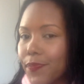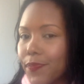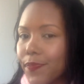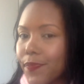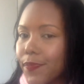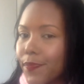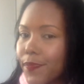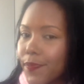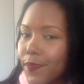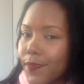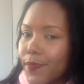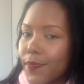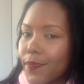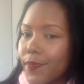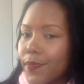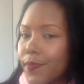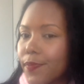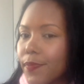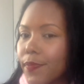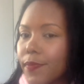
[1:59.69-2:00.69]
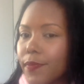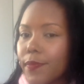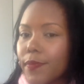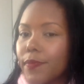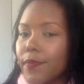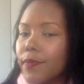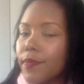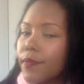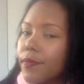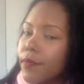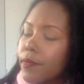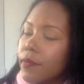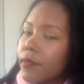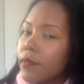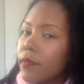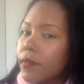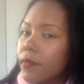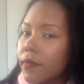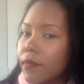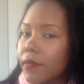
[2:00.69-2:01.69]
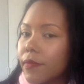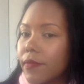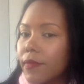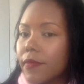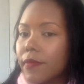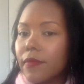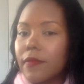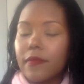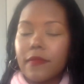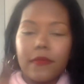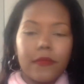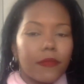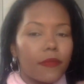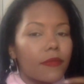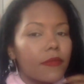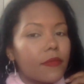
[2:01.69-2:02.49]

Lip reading: [no speech]